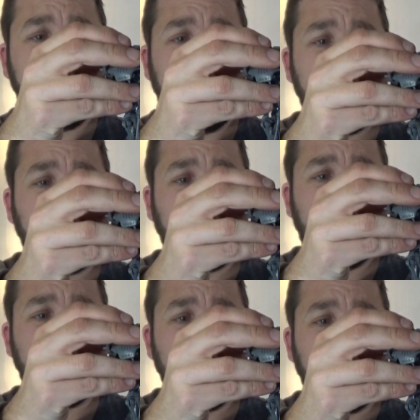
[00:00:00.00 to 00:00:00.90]
kept a
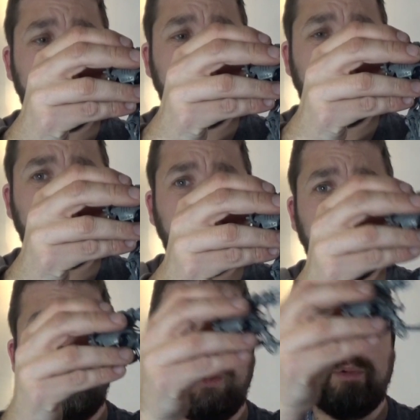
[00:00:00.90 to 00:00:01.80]
few bits separate.
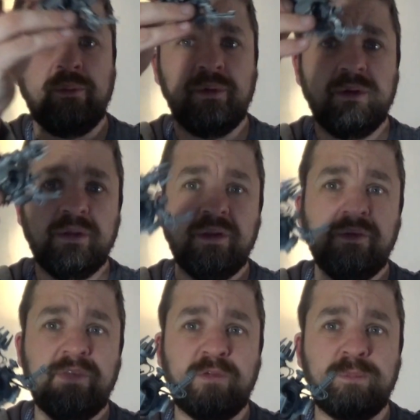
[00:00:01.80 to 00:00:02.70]
So
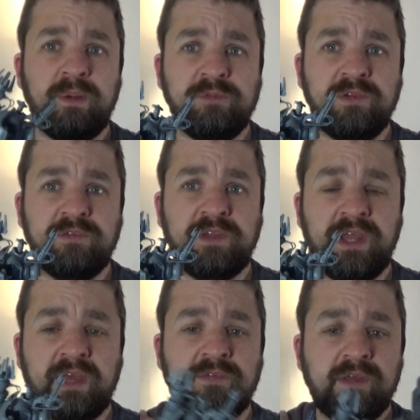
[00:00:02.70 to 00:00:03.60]
this bit will
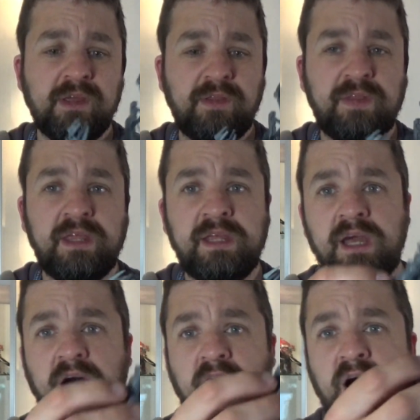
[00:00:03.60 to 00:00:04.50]
disconnect,
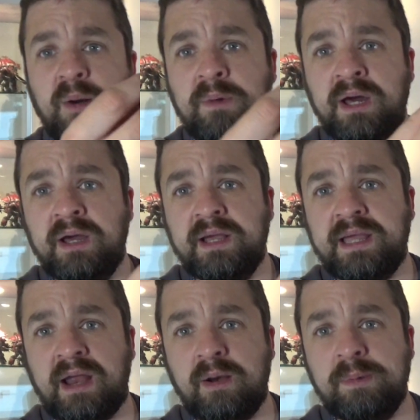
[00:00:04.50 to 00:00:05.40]
the armor
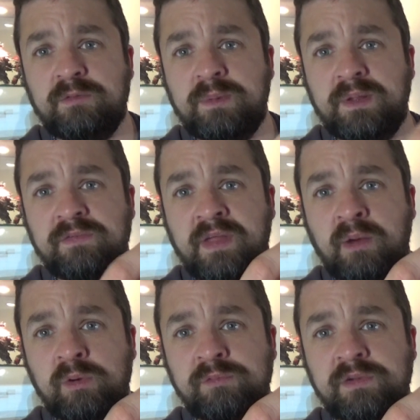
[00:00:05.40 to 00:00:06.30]
carapace bits there
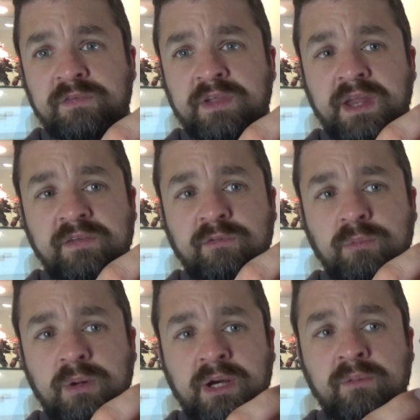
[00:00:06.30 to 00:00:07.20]
will disconnect as
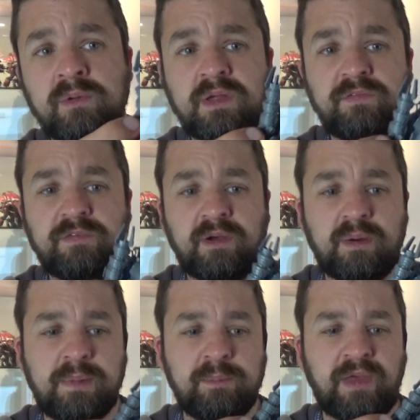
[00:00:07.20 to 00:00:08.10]
well. So
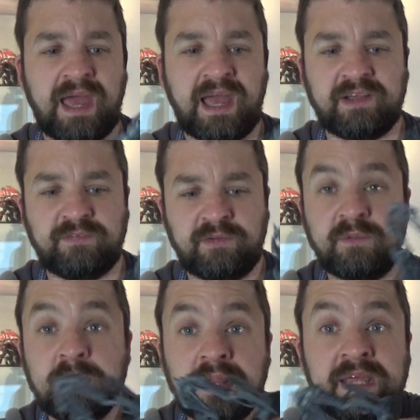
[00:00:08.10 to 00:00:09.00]
I'm able to access
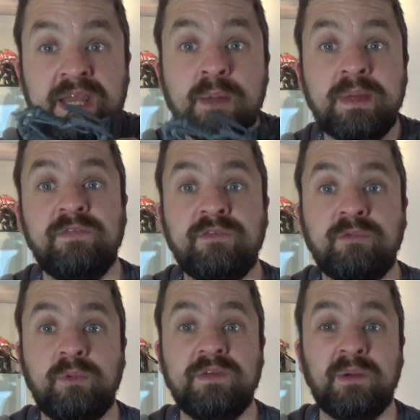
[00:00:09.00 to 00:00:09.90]
some of the inner
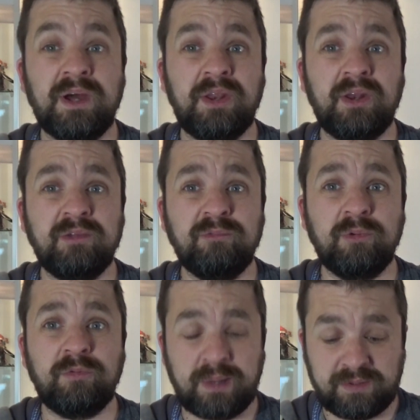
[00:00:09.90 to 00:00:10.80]
bits, which I'm kind of looking
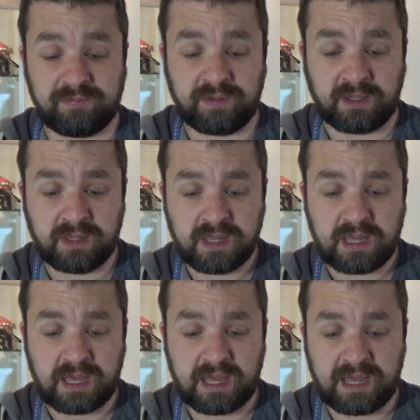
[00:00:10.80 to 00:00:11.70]
forward to painting.
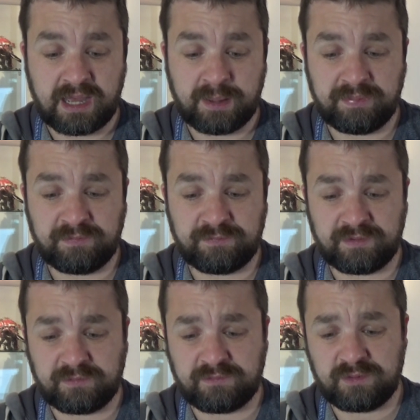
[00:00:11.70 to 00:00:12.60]
This
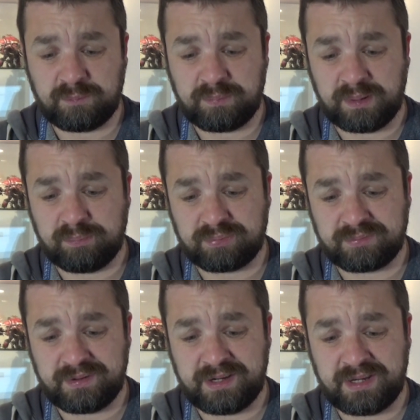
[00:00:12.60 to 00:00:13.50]
thing should be
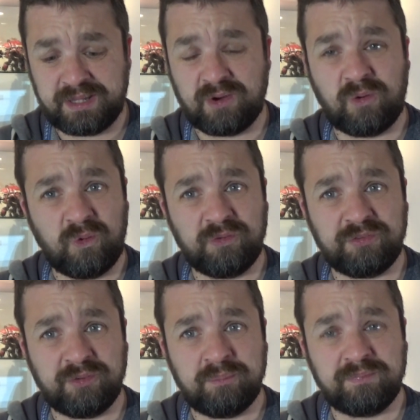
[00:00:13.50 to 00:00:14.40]
pretty
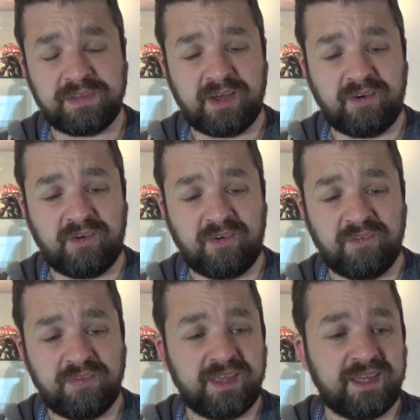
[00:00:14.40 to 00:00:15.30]
awesome to get
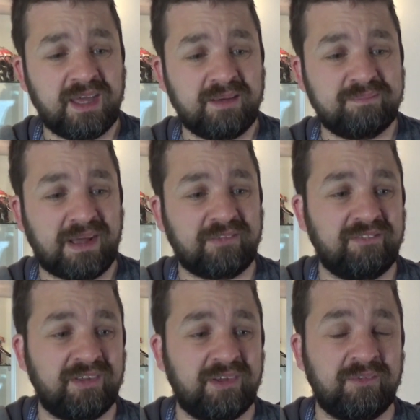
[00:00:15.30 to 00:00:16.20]
on the
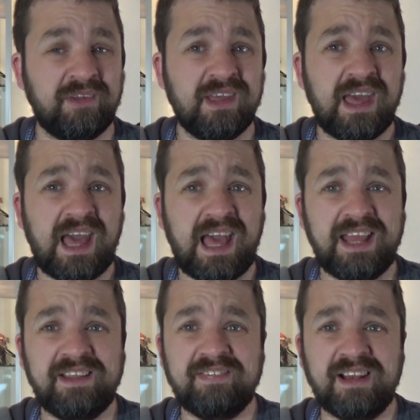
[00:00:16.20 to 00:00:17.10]
battlefield.
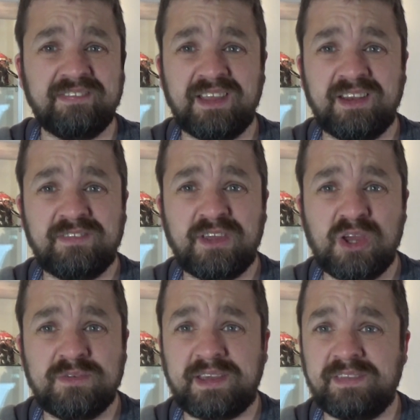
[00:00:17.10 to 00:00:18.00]
And it's, like I said, it's
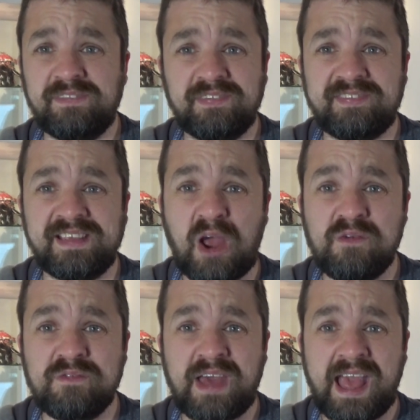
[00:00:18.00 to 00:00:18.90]
huge. You can just see
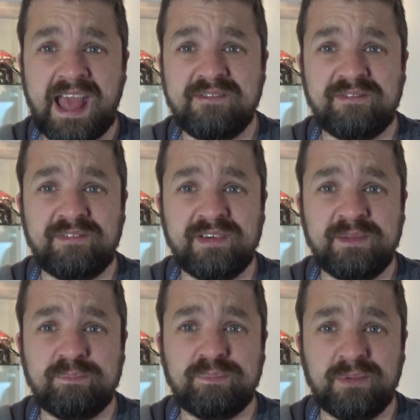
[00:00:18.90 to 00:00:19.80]
over every
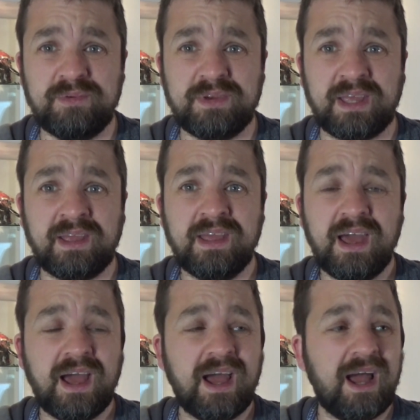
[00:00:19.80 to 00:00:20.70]
building
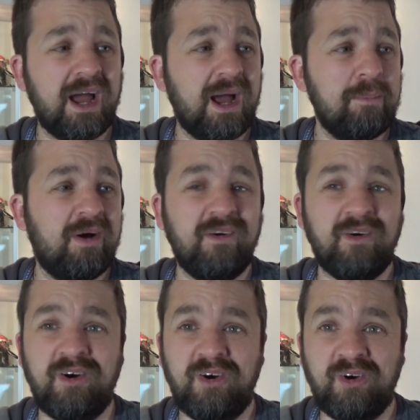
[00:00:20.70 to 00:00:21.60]

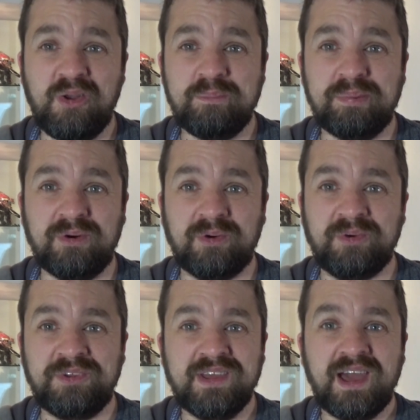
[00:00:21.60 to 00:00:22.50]
on a
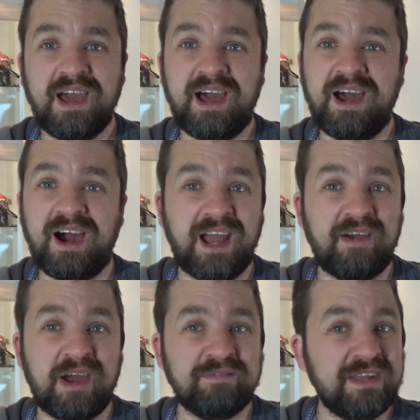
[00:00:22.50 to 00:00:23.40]
board.
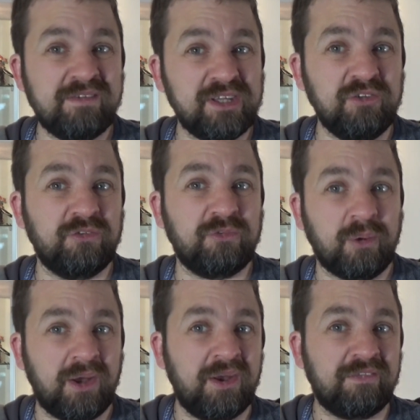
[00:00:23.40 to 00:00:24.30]
I've never used
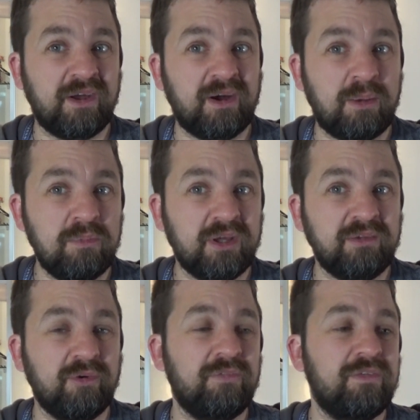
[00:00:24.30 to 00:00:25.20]
one, so I'm looking
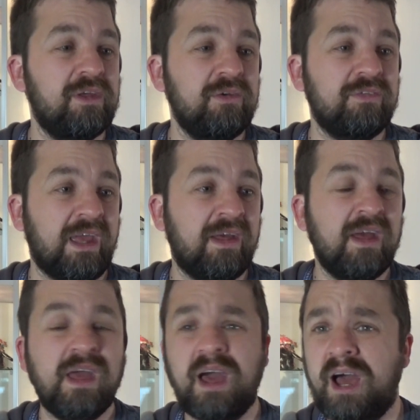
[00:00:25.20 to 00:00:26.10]
forward to using it.
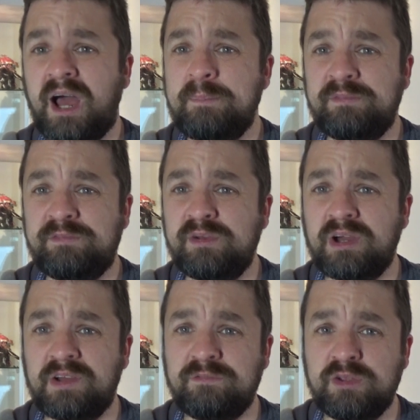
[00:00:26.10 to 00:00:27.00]
If you
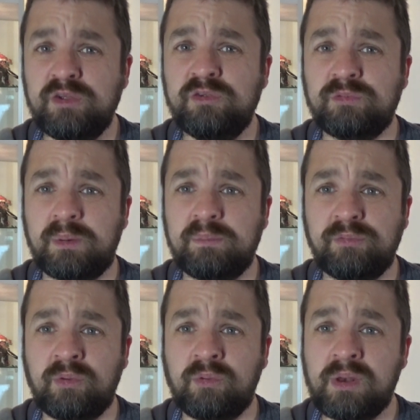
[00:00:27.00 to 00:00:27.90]
guys have used one
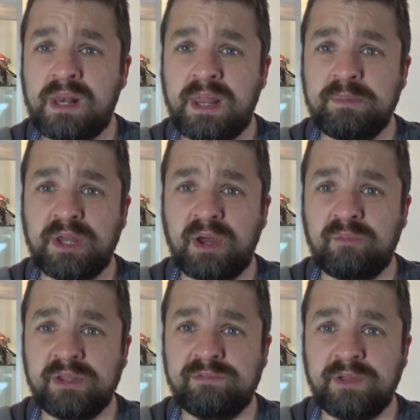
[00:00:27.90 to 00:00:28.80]
before, let me know
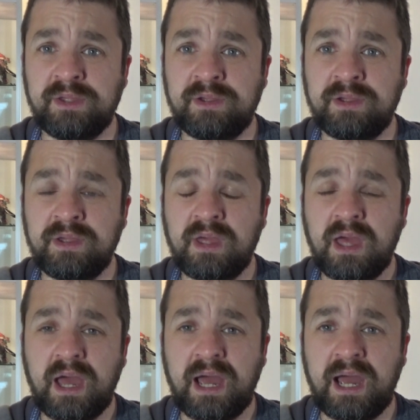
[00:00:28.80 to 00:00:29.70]
what you think.
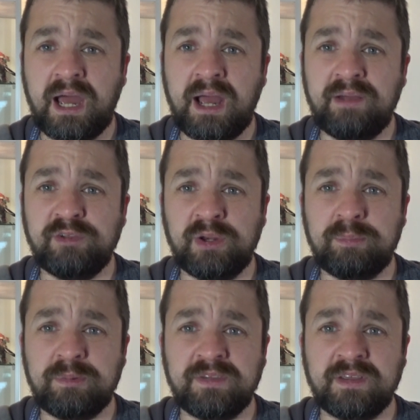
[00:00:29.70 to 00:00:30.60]
Have you got any
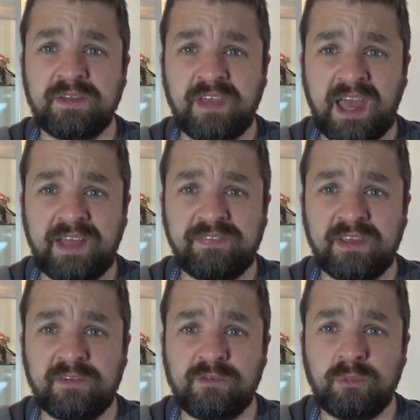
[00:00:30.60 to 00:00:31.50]
particular
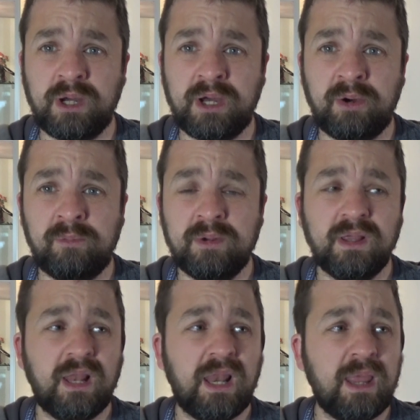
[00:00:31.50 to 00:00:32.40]
tactics as well?
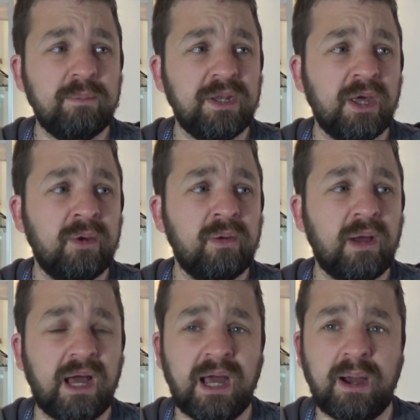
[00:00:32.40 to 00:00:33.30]
Let me know.
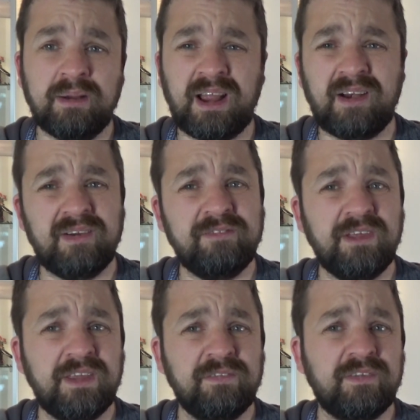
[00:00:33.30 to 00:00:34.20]
I'm currently
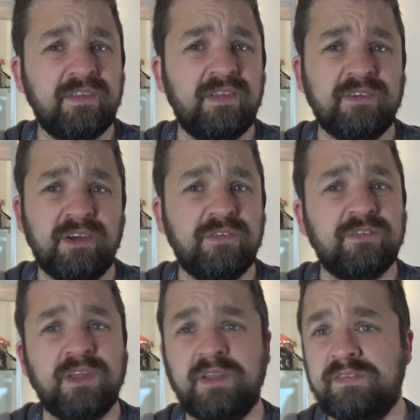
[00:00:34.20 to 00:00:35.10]
thinking this guy's
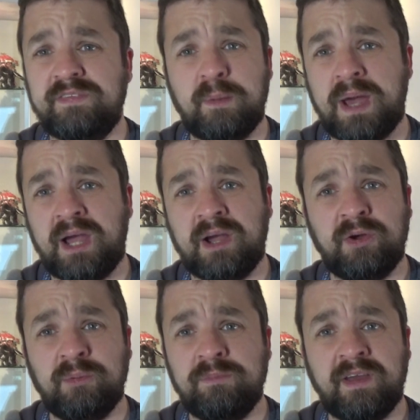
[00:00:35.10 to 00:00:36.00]
just going to sit back
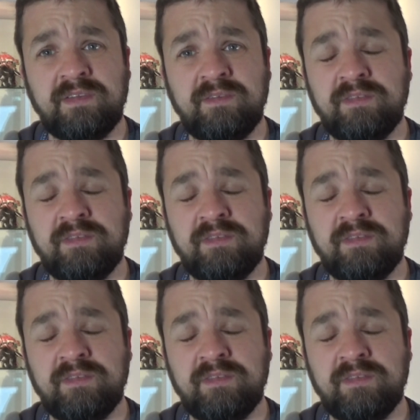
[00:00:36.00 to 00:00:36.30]
on objective